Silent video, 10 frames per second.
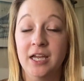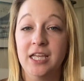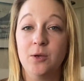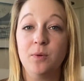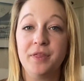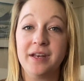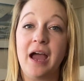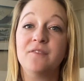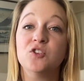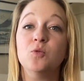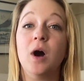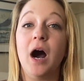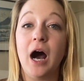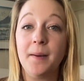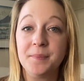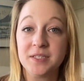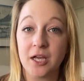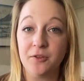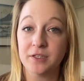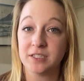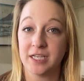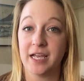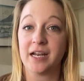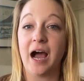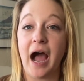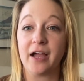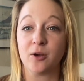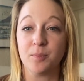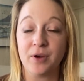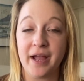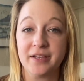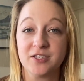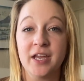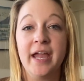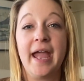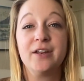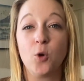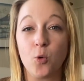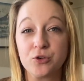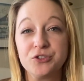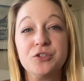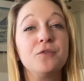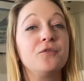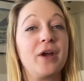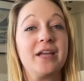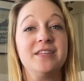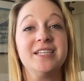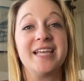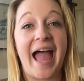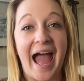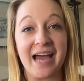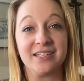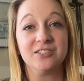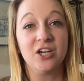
he will then have to upsell the tea at a higher price in order to defray these added